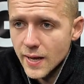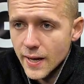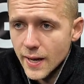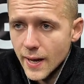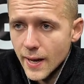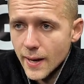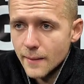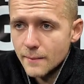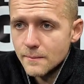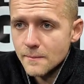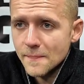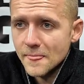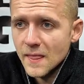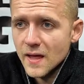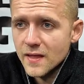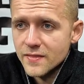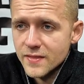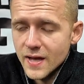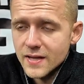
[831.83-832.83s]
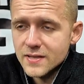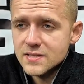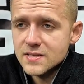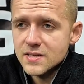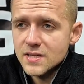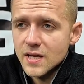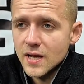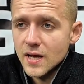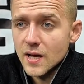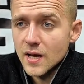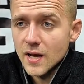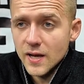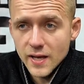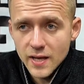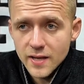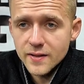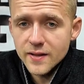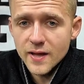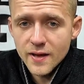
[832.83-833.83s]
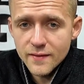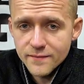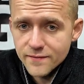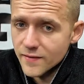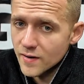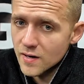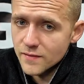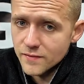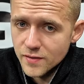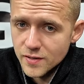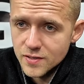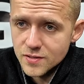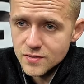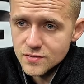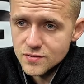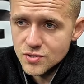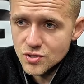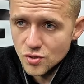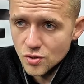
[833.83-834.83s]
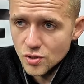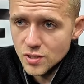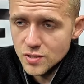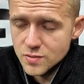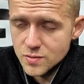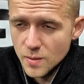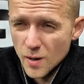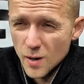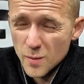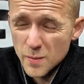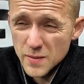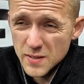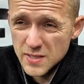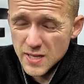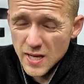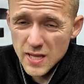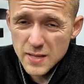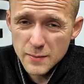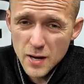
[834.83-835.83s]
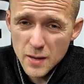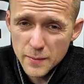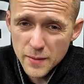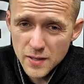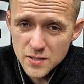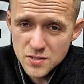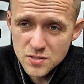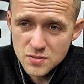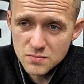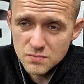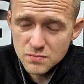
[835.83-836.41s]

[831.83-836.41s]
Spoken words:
And that, again, they're very, very shortly. So we're hoping to get them out by